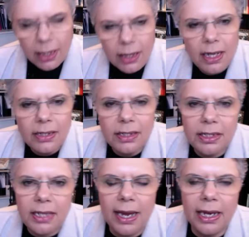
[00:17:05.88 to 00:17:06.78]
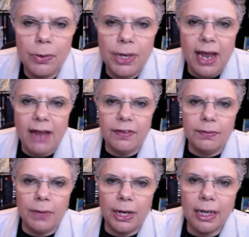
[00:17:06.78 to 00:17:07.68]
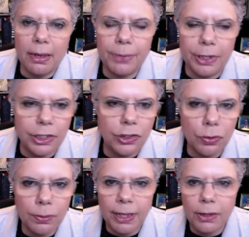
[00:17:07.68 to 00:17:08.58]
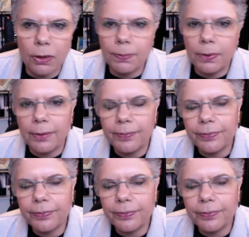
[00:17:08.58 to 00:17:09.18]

There's a saying we have in my company, Short Black Opera,